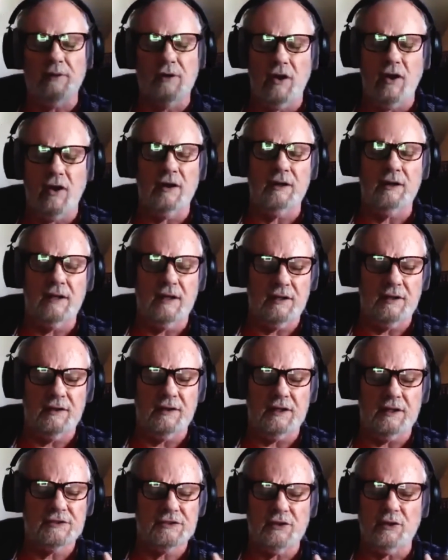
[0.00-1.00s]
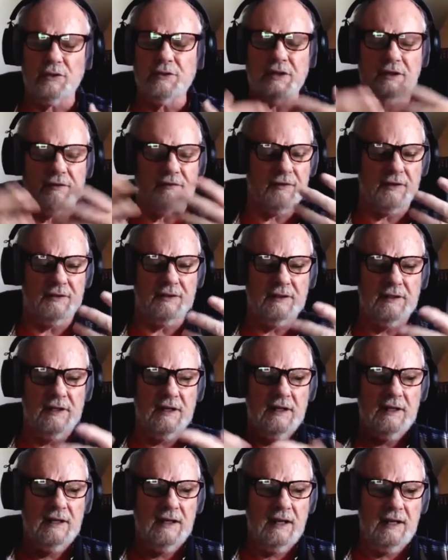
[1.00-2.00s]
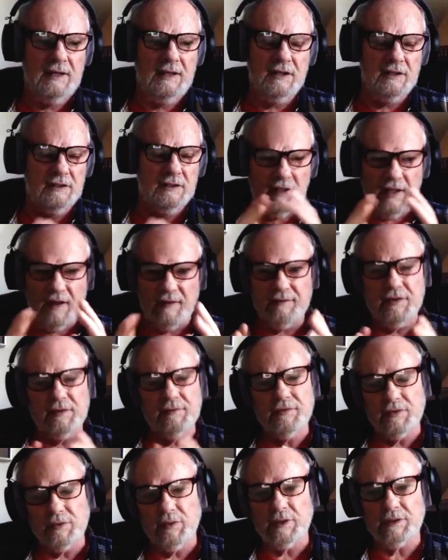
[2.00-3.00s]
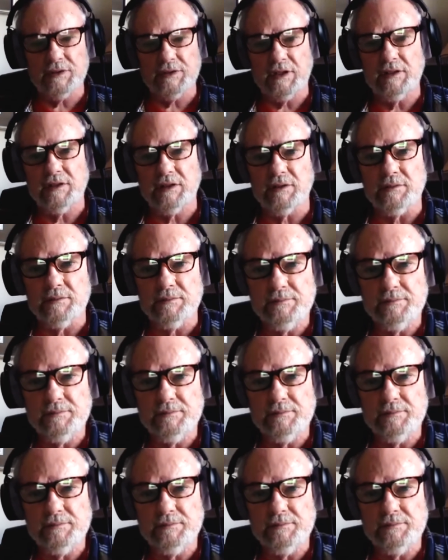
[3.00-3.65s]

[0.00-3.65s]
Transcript: along and that's so different, and you love them for what they do.